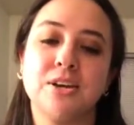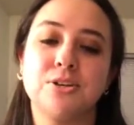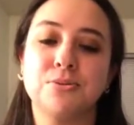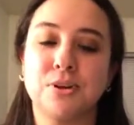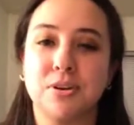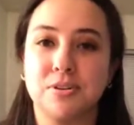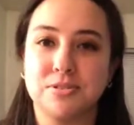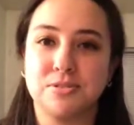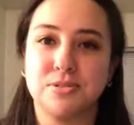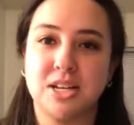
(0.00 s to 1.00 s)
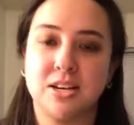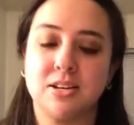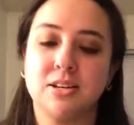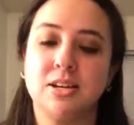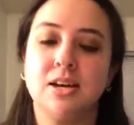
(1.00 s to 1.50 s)
you can also
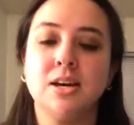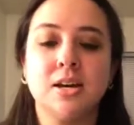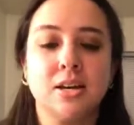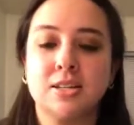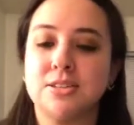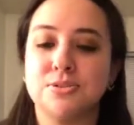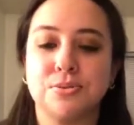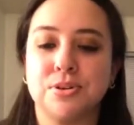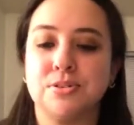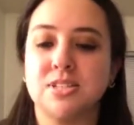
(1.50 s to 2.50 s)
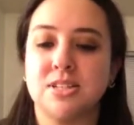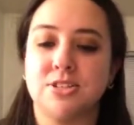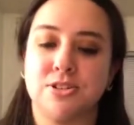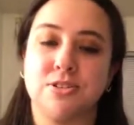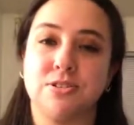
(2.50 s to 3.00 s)
take these oils
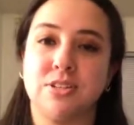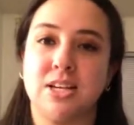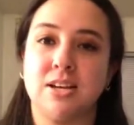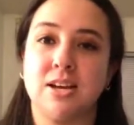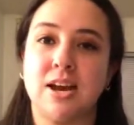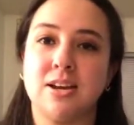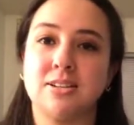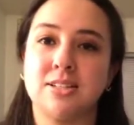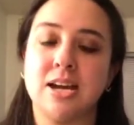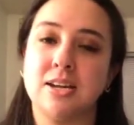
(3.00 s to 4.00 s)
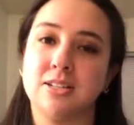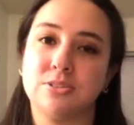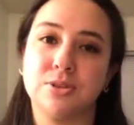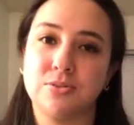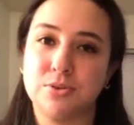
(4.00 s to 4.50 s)
internally, and again
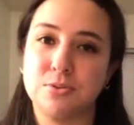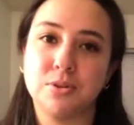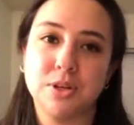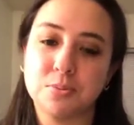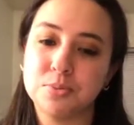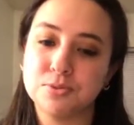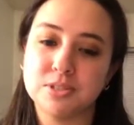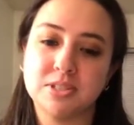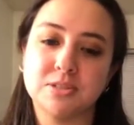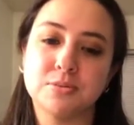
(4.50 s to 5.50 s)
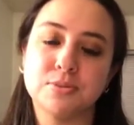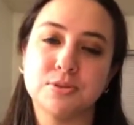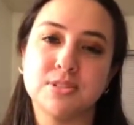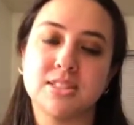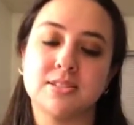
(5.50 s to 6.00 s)
it'll give you like a boost to the
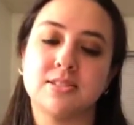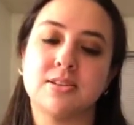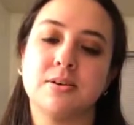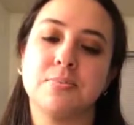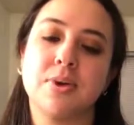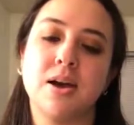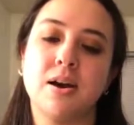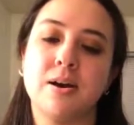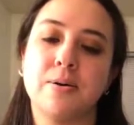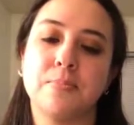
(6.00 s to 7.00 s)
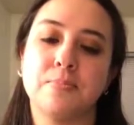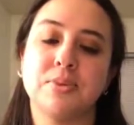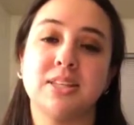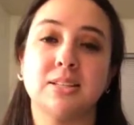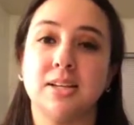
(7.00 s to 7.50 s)
immune system,
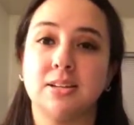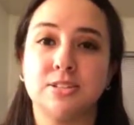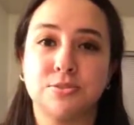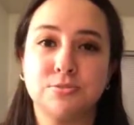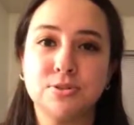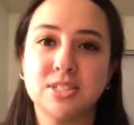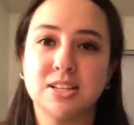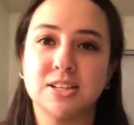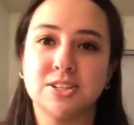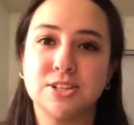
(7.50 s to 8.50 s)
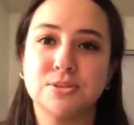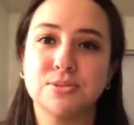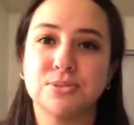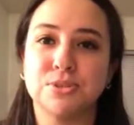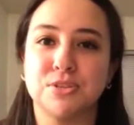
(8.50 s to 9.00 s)
but then like diffusing it too
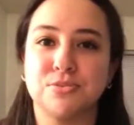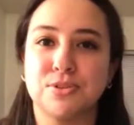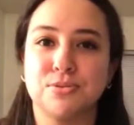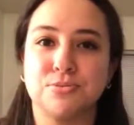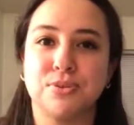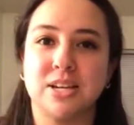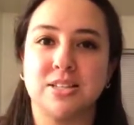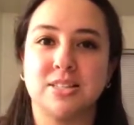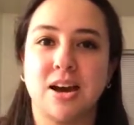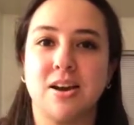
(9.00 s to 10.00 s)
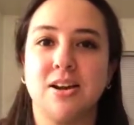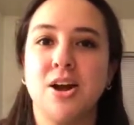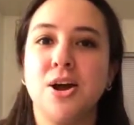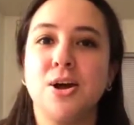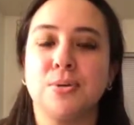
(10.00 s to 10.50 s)
is one of those ways that
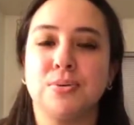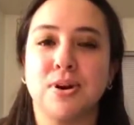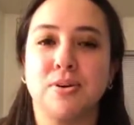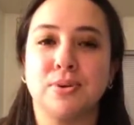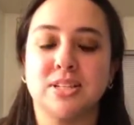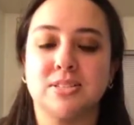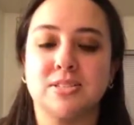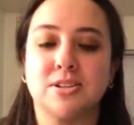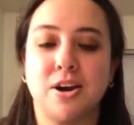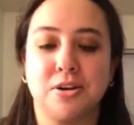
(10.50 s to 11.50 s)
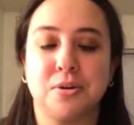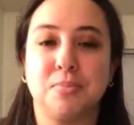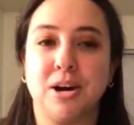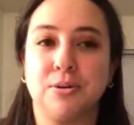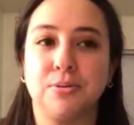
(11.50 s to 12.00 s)
we always talk
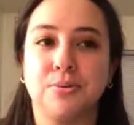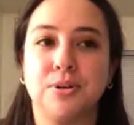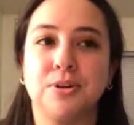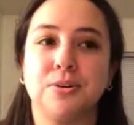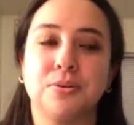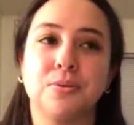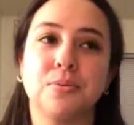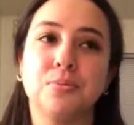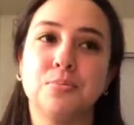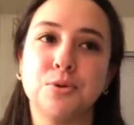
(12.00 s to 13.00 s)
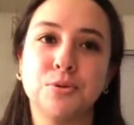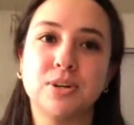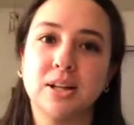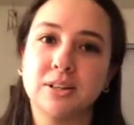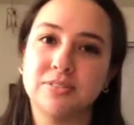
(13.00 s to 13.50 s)
about, the mood
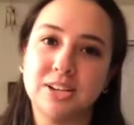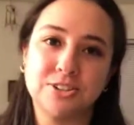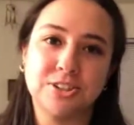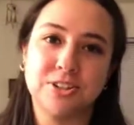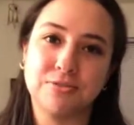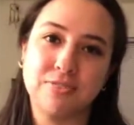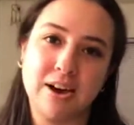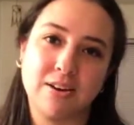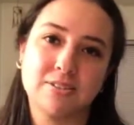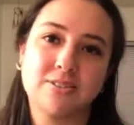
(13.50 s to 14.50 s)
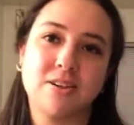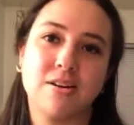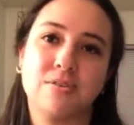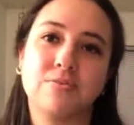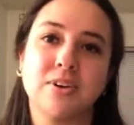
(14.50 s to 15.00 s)
elevation effects of